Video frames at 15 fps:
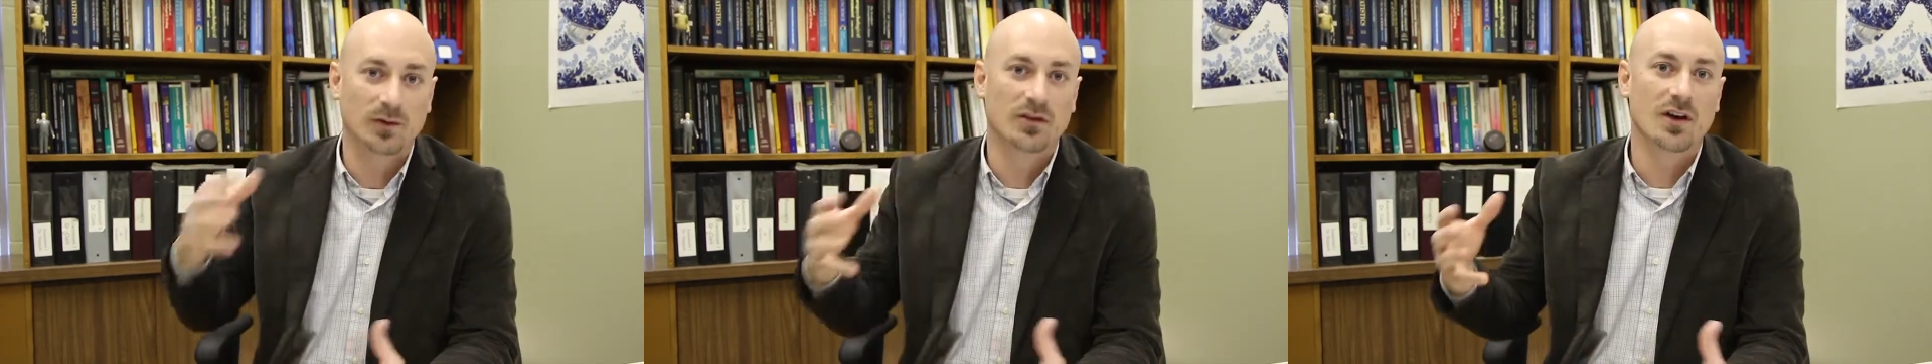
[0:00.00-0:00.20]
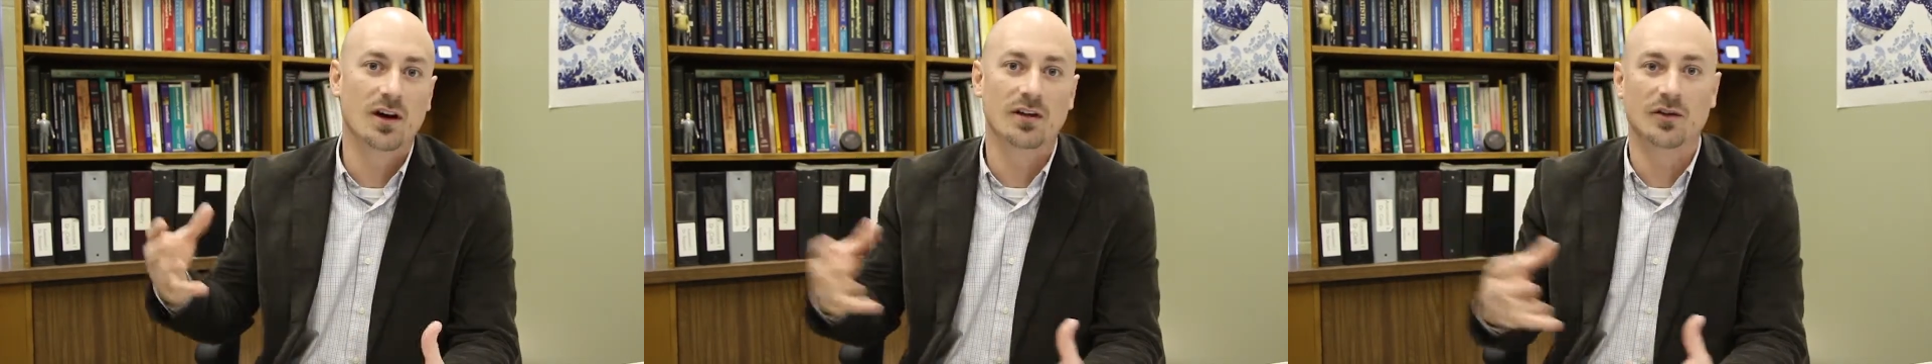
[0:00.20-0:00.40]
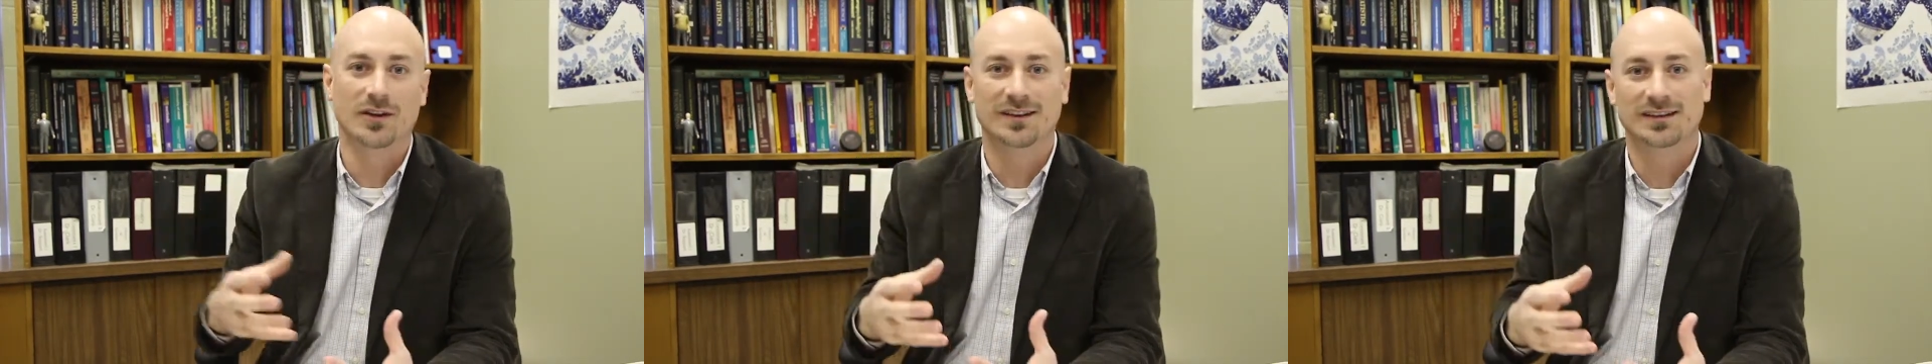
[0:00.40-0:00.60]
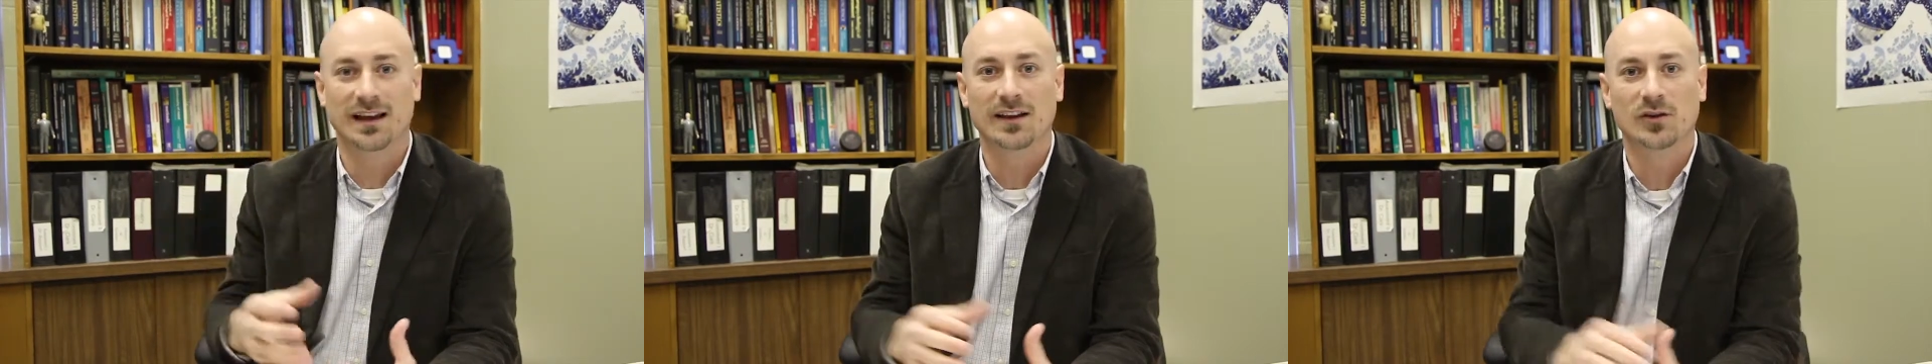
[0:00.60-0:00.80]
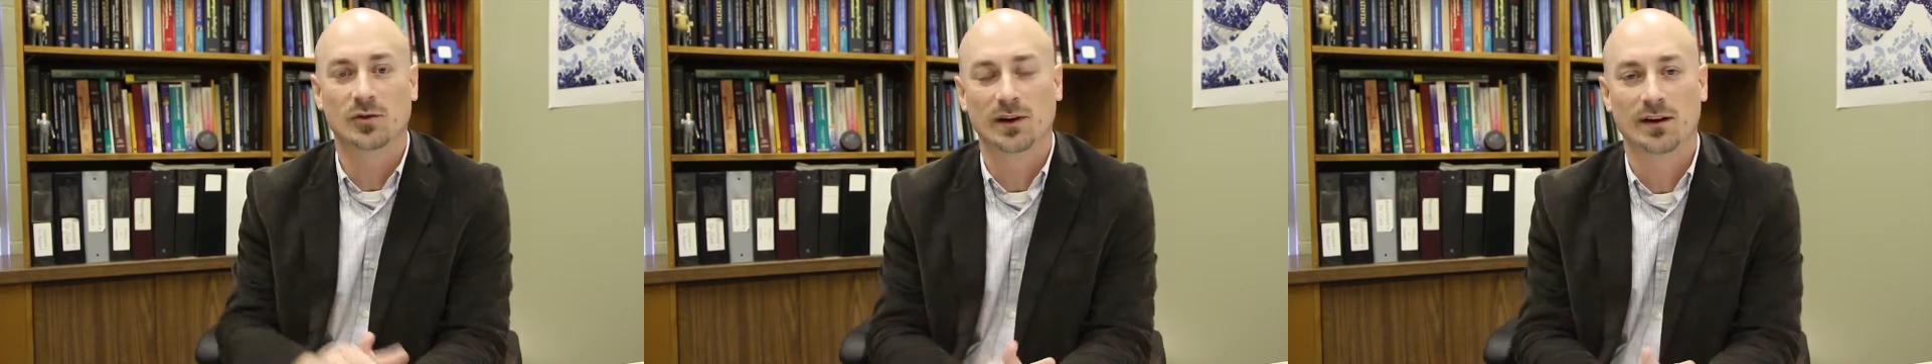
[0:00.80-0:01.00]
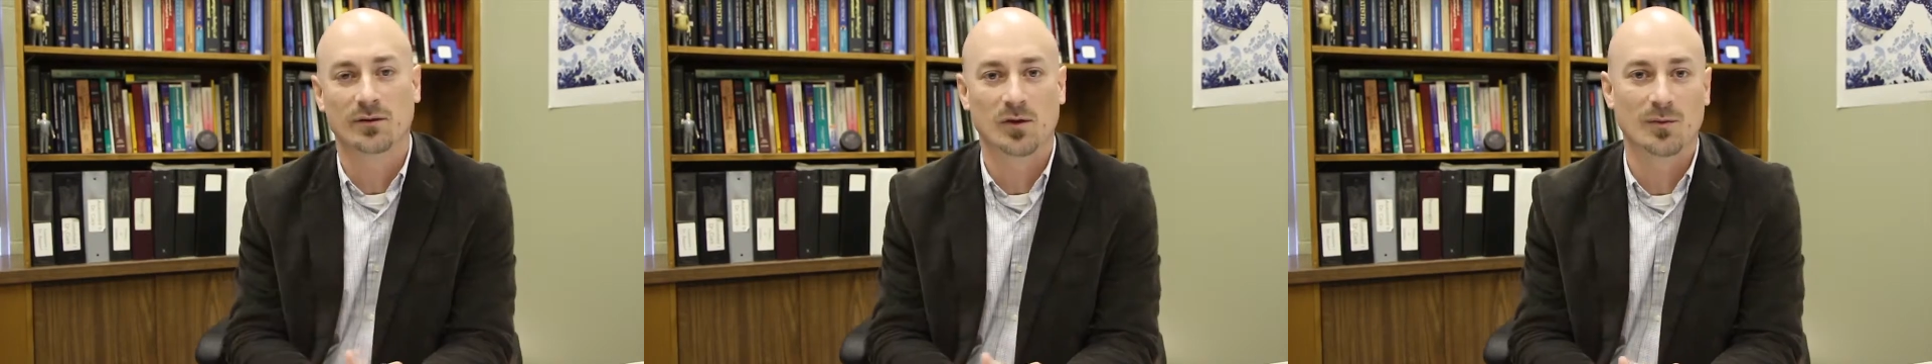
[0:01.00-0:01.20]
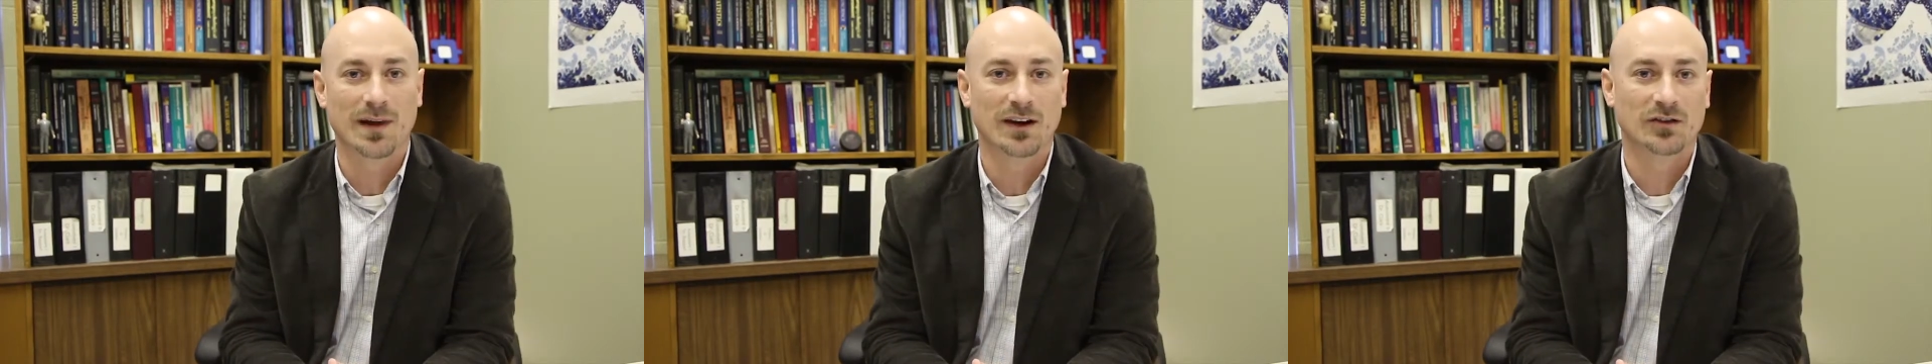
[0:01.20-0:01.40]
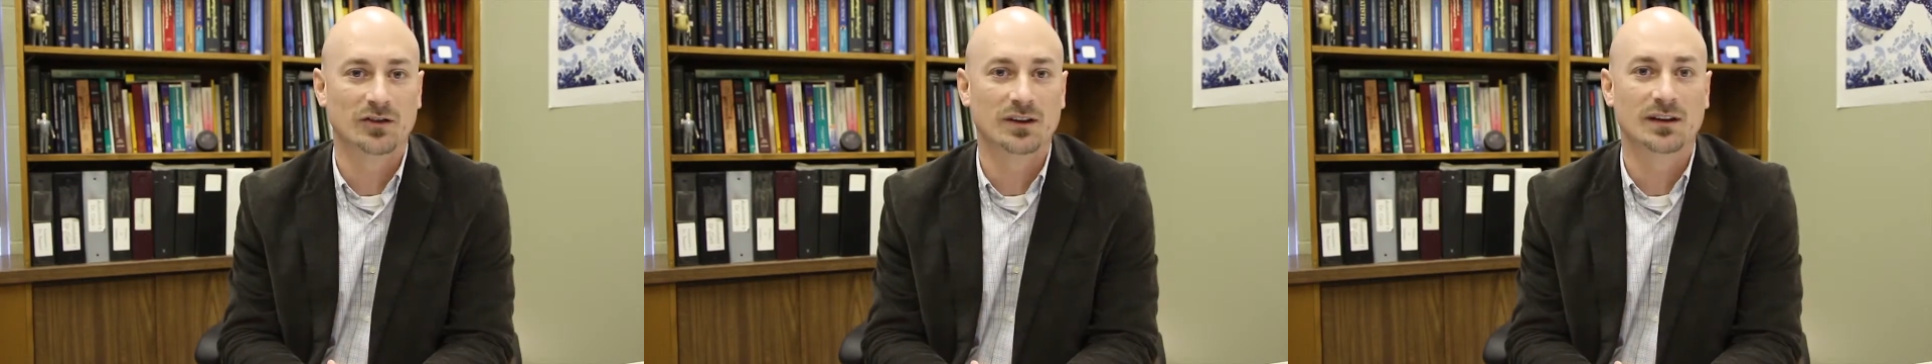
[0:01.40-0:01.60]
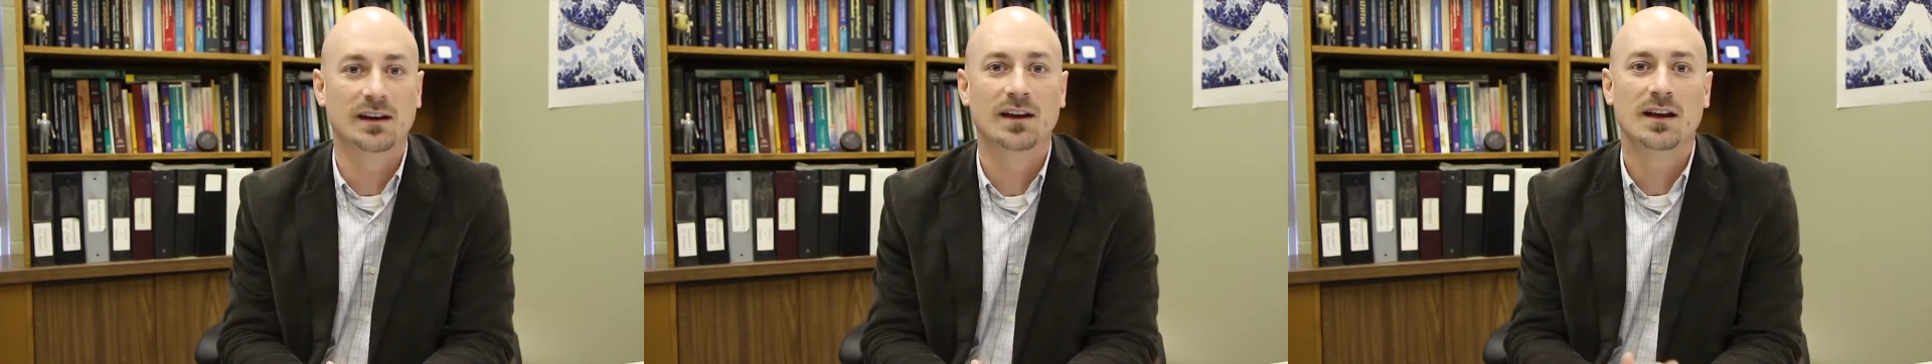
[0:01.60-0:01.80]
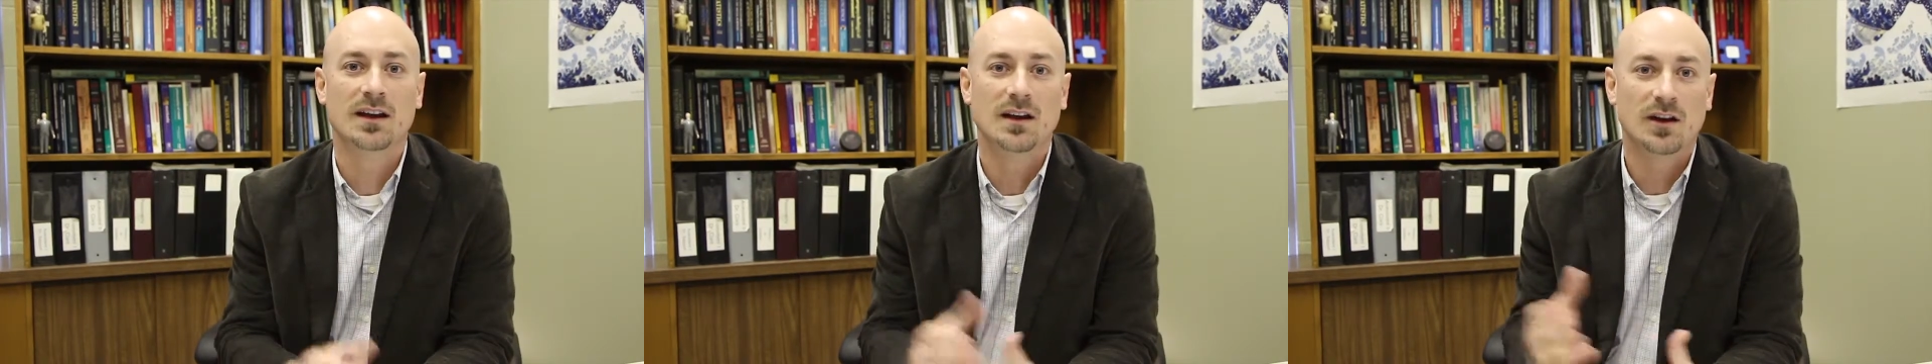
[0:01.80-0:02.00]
with other sensory information